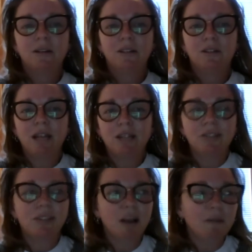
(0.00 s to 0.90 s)
You can't
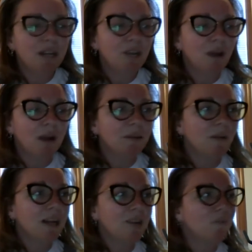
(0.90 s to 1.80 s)
just come in and grab the
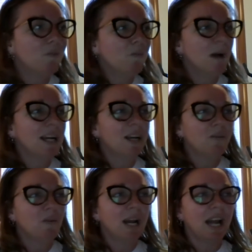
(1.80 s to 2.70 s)
mic
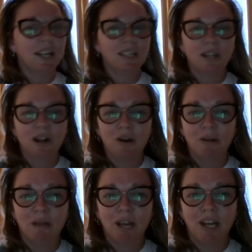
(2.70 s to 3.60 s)
and wing it. You know what I
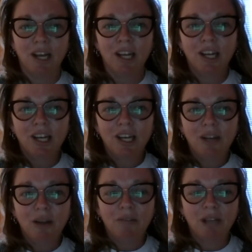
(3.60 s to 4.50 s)
mean?
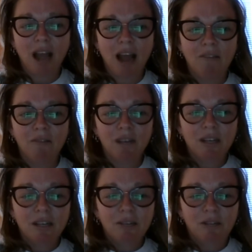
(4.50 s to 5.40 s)
You have
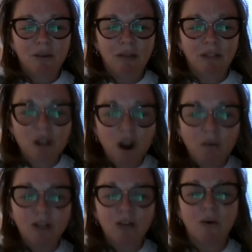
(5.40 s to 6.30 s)
to know
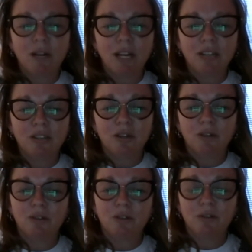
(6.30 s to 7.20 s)
what you're going
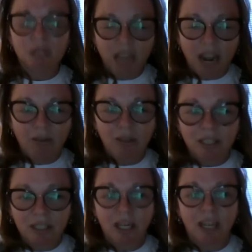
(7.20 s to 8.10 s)
into, so you sound
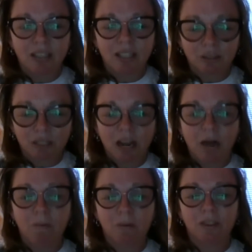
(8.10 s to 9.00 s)
concise and you
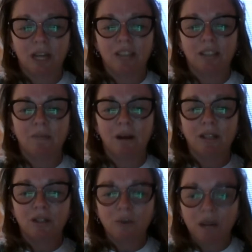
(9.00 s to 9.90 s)
sound precise. And by
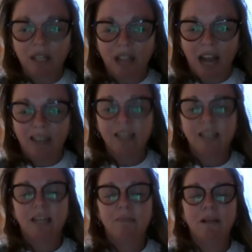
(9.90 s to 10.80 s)
doing that,
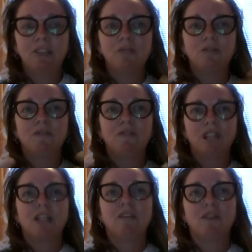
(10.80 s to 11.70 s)
it makes you
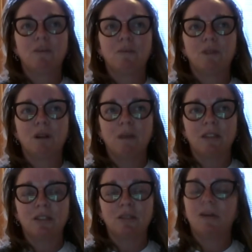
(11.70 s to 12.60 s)
deliver your
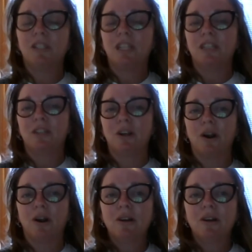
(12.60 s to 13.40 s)
message much easier.